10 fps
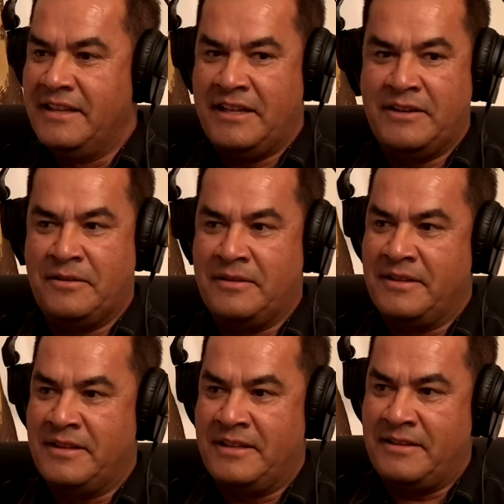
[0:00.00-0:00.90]
you
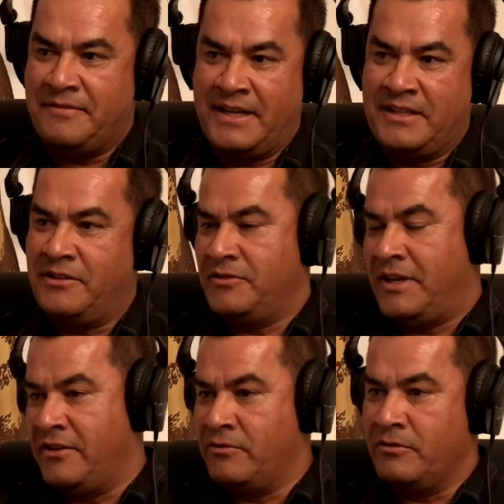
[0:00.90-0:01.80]
know, the, fact that
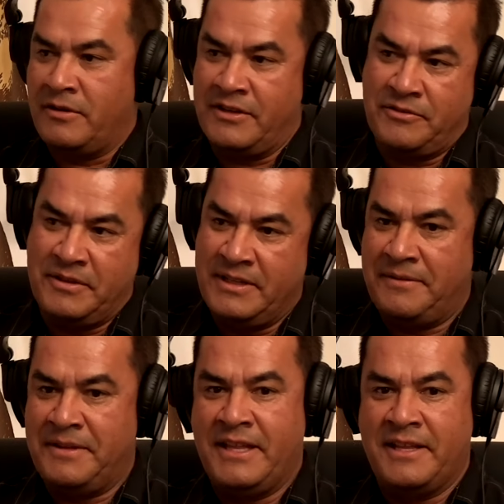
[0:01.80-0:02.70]
there's a high school across street
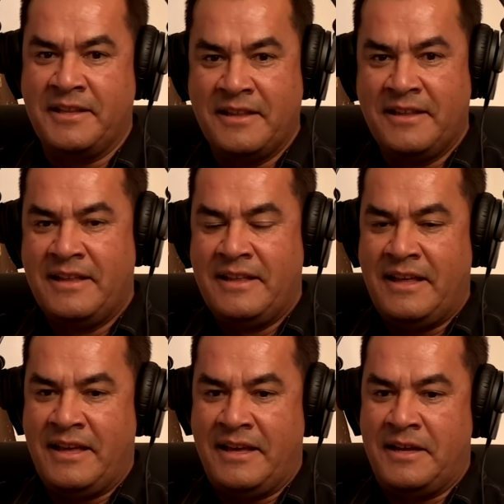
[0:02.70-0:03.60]
and everything,
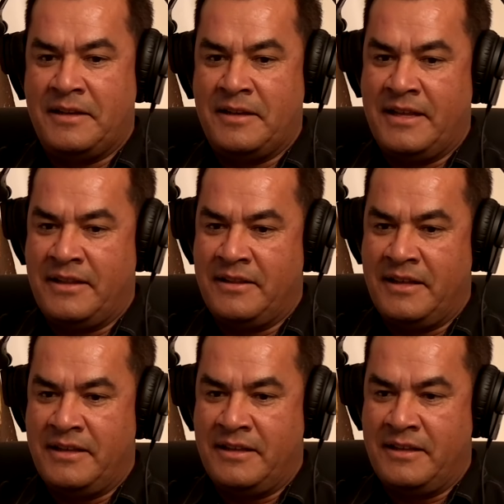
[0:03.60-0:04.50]
and
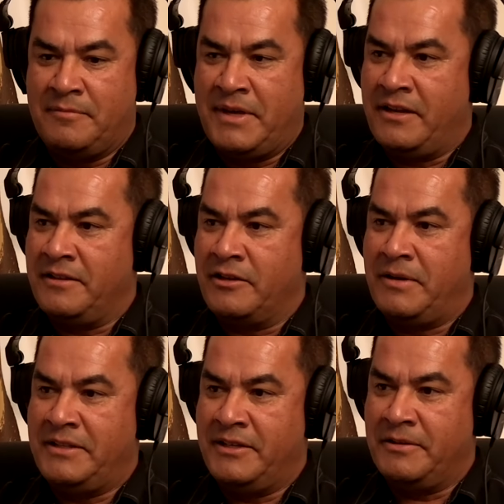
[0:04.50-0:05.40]
uh, met all the
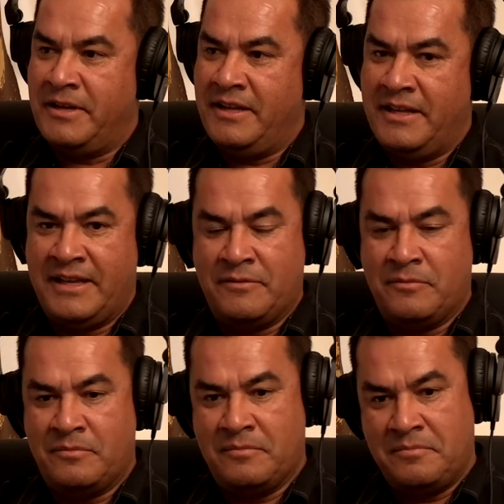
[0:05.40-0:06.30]
criteria.
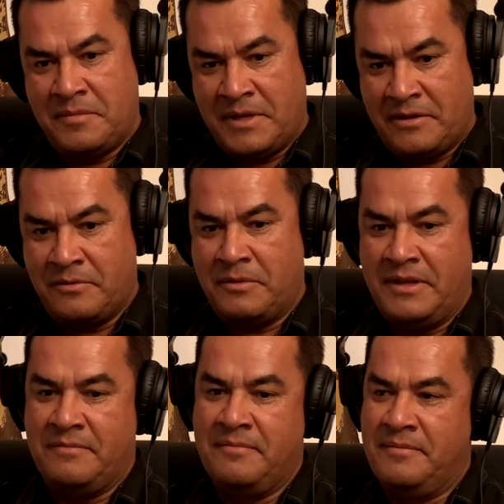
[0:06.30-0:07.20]
And you know,
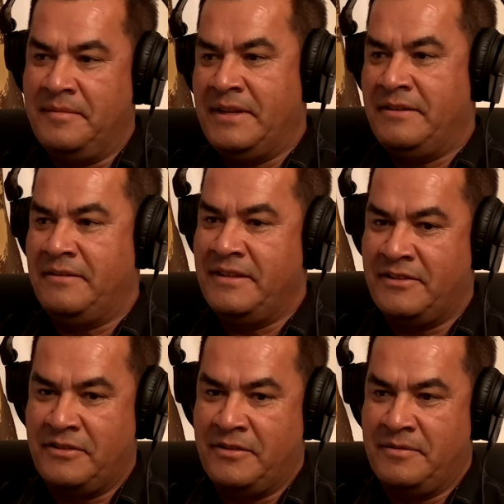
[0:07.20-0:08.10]
we, you know,
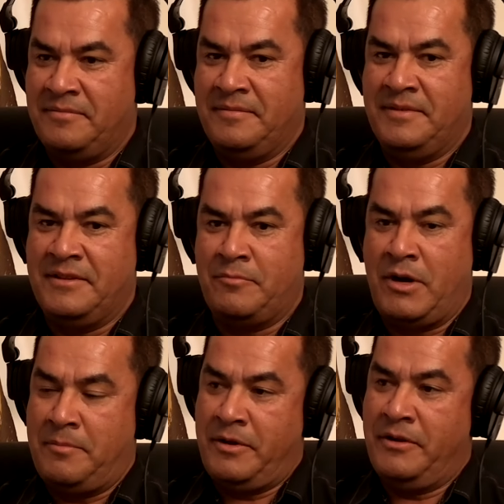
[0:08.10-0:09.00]
so the you know, the
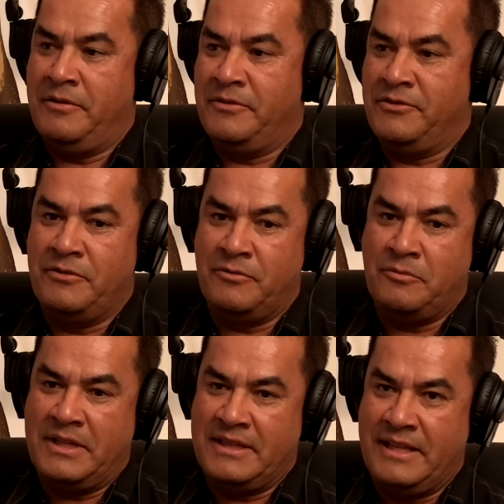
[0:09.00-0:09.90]
property owners
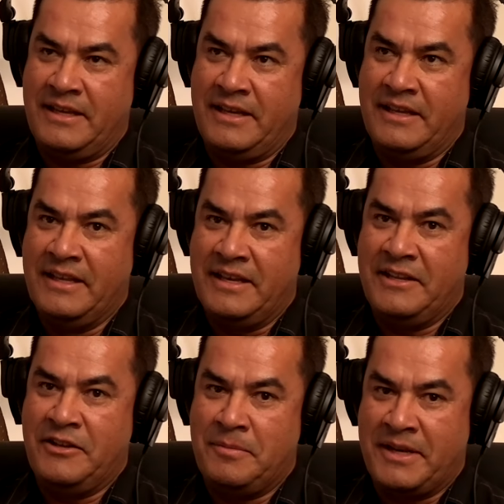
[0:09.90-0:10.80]
doing what they
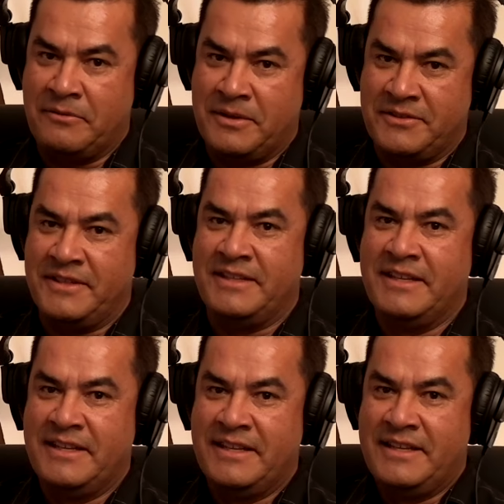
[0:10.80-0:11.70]
can do, but it
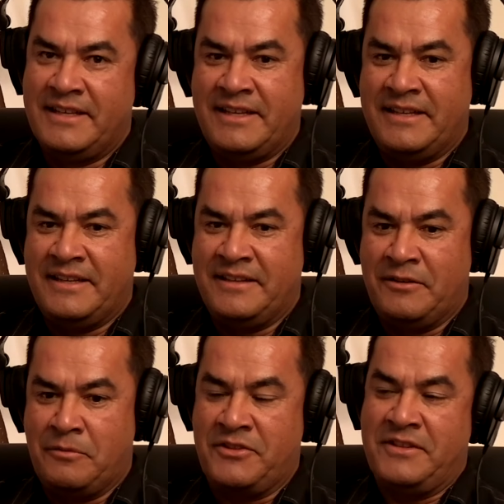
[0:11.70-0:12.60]
wasn't
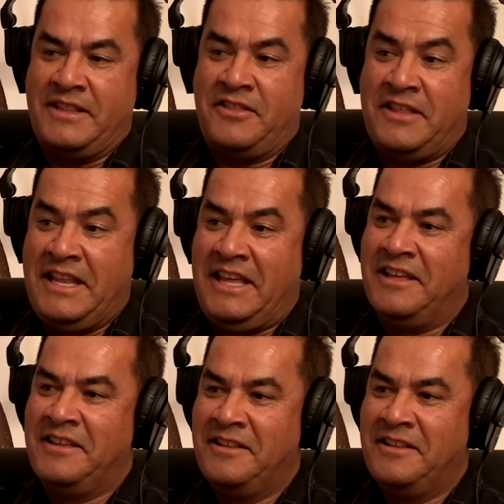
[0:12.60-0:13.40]
it, it wasn't the city